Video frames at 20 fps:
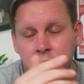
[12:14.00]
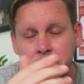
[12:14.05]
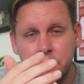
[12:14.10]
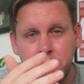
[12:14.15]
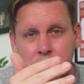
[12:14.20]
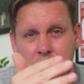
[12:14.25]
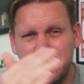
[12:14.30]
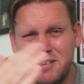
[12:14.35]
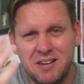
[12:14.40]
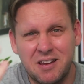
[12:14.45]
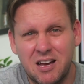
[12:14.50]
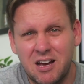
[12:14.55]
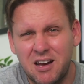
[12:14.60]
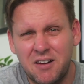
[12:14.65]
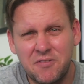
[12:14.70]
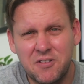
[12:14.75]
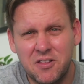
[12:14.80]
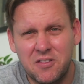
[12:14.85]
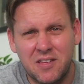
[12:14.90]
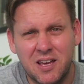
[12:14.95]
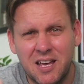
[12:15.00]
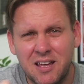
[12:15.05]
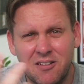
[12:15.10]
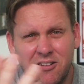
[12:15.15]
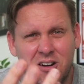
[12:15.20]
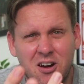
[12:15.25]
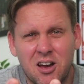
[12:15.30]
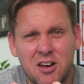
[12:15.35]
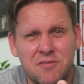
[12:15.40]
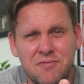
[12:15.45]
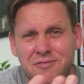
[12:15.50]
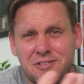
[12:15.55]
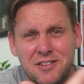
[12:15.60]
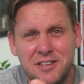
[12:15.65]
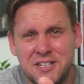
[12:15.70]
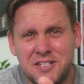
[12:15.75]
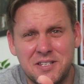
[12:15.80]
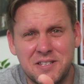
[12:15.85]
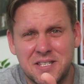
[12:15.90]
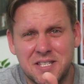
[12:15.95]
But after that, I
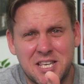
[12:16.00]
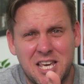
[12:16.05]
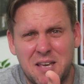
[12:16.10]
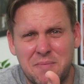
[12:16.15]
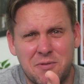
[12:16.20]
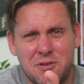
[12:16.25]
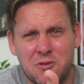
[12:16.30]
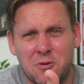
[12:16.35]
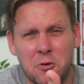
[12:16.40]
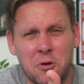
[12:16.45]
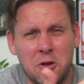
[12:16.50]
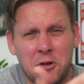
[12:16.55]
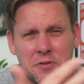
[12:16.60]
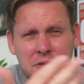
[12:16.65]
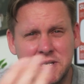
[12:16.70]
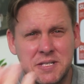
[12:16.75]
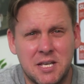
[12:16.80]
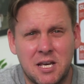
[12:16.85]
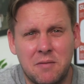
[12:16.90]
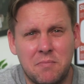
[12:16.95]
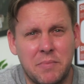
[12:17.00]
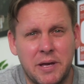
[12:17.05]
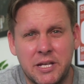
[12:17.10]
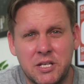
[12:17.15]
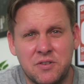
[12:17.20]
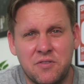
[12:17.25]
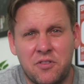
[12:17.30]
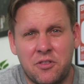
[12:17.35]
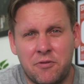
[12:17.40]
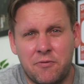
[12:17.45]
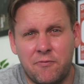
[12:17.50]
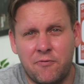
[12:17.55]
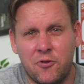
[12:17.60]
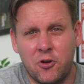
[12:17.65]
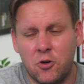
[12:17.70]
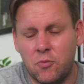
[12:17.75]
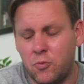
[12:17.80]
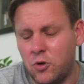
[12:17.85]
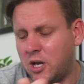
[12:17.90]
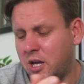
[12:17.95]
really just keep it all on the same major
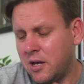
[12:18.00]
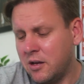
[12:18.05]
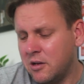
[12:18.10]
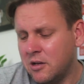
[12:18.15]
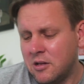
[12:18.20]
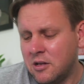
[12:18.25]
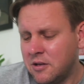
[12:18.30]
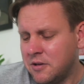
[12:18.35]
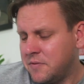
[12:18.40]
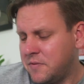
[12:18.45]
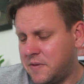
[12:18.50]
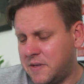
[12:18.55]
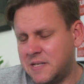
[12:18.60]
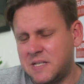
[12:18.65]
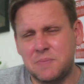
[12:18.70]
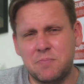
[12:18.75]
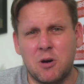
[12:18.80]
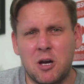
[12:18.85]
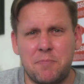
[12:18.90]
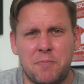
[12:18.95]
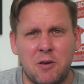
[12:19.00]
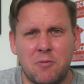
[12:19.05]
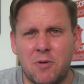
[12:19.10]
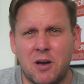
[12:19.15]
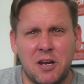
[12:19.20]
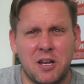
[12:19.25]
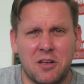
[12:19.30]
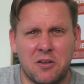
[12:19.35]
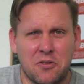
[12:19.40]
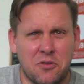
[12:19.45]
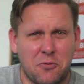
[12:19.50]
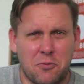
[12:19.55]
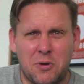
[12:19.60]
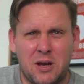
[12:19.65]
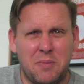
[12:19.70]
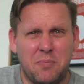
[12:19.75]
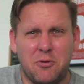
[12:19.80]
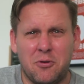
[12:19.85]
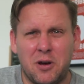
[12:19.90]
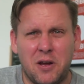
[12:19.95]
firmware. This might be running
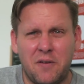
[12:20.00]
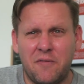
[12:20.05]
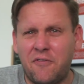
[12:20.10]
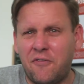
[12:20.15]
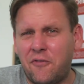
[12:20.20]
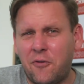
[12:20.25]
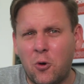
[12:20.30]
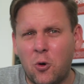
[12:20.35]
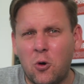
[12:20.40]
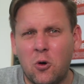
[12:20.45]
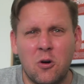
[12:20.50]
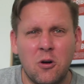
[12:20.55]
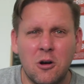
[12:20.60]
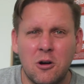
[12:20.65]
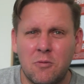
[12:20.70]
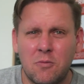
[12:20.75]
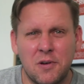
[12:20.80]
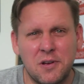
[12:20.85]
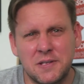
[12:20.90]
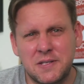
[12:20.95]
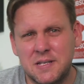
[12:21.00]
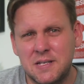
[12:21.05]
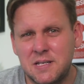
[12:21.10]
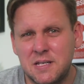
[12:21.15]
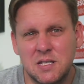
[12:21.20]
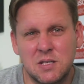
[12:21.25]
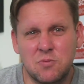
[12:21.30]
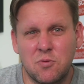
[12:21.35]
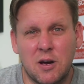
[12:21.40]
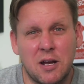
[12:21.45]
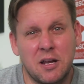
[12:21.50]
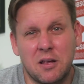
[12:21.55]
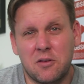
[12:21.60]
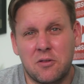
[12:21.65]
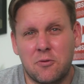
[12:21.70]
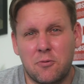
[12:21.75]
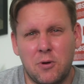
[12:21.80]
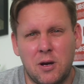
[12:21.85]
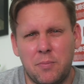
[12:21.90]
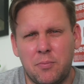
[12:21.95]
3.4, whilst this is running
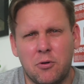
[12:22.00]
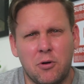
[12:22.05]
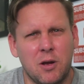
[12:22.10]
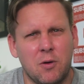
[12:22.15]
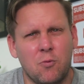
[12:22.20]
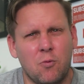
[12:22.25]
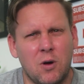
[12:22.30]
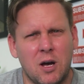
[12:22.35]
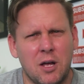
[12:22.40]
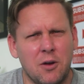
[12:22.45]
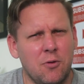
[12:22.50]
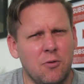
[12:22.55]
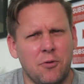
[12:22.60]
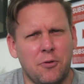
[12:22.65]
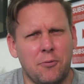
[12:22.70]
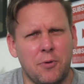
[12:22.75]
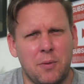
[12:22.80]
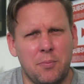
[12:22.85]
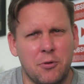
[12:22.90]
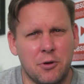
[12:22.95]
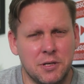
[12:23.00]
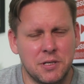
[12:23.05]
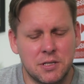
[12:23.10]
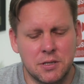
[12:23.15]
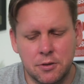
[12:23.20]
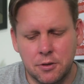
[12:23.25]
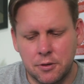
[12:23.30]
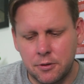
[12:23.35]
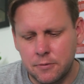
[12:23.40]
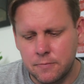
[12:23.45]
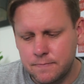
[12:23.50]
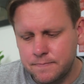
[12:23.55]
3.1 or 3.2.